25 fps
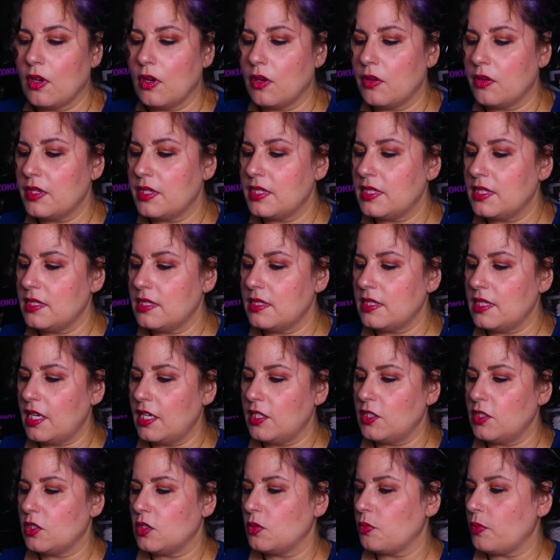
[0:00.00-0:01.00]
Or is this
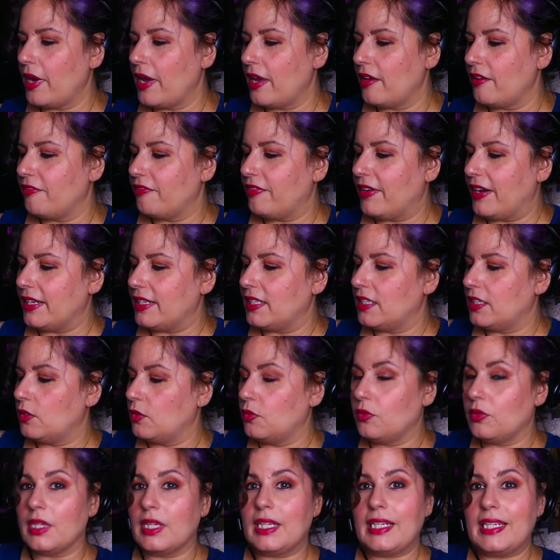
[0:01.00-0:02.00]
Sage's way of finding
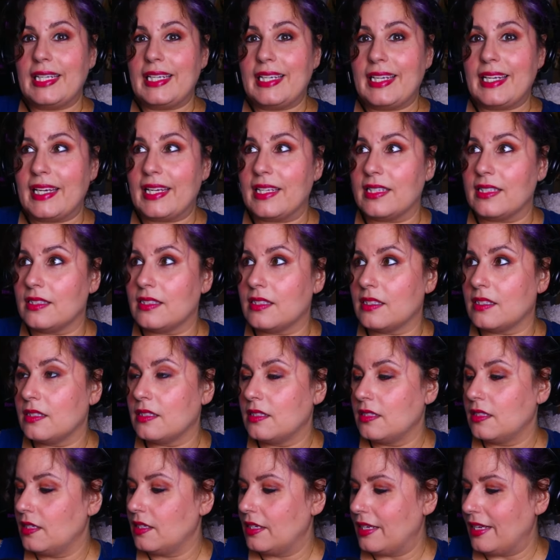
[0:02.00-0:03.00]
who the leak is?
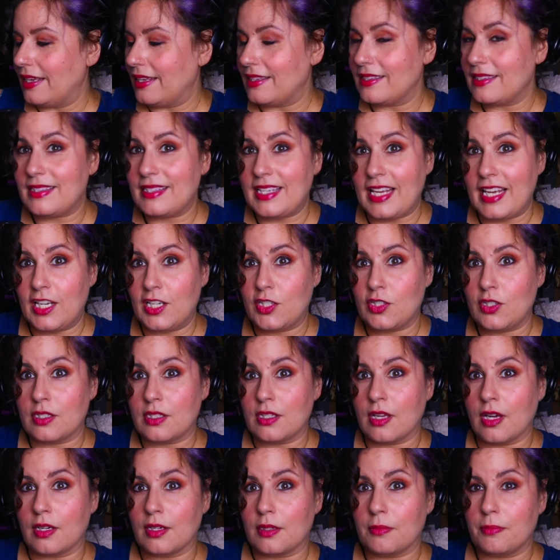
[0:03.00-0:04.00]
And Sage is
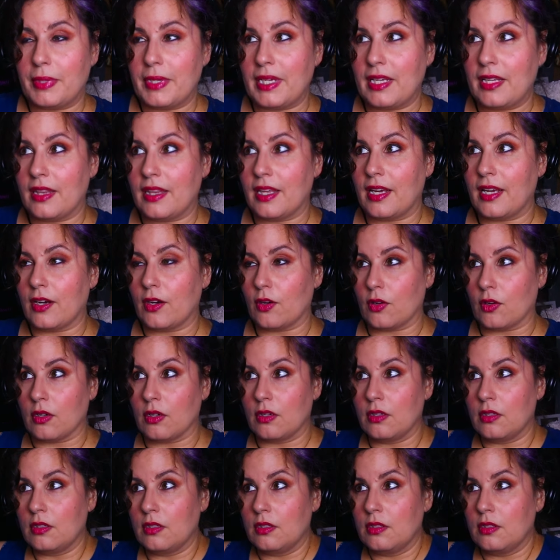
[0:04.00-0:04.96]
gonna be there.